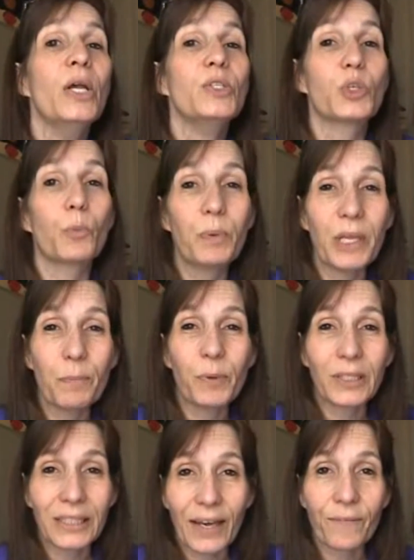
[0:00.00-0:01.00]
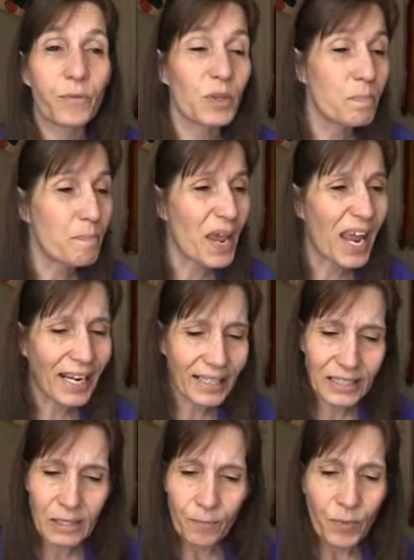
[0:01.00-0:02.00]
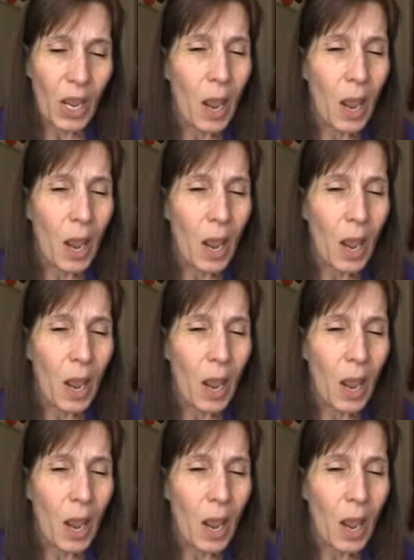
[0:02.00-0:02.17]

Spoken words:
So people left with bags